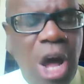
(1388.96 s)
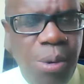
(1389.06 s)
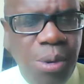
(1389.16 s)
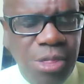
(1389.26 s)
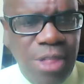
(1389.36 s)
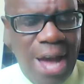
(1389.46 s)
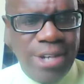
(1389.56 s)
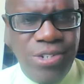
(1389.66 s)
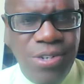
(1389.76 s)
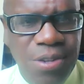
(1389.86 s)
now
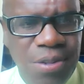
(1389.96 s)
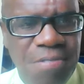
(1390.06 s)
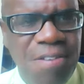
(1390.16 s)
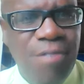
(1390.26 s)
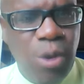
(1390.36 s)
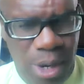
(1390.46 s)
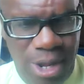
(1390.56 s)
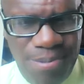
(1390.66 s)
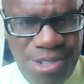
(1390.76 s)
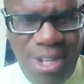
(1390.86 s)
that Fayval
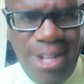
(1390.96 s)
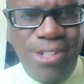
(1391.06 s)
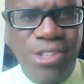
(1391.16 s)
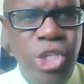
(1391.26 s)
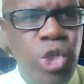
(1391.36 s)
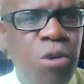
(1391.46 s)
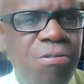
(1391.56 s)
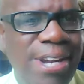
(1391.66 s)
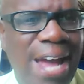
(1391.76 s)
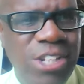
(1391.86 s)
Williams is the new
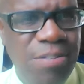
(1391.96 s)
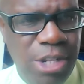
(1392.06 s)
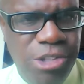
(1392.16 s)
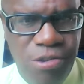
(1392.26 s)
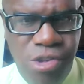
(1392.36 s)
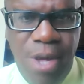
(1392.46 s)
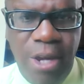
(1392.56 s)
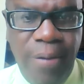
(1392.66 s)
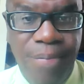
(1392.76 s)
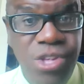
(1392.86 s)
finance minister of
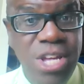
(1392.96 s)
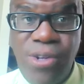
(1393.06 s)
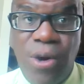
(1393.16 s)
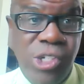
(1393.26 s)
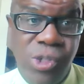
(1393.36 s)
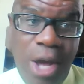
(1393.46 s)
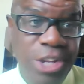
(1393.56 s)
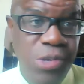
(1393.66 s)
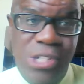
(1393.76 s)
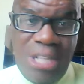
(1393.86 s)
Jamaica, she's also a
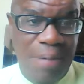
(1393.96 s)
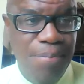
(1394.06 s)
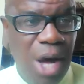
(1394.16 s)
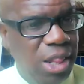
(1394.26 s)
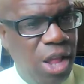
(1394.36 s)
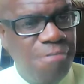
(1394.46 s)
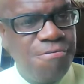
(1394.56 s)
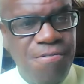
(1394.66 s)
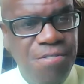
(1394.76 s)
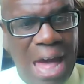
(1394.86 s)
new symbol of
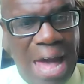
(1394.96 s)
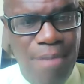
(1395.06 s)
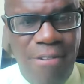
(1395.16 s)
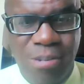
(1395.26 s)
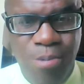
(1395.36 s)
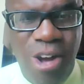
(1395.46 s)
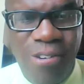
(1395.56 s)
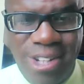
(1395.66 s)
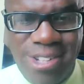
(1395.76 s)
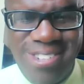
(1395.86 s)
the IMF's
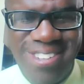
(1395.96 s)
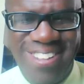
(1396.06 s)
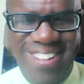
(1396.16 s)
progress.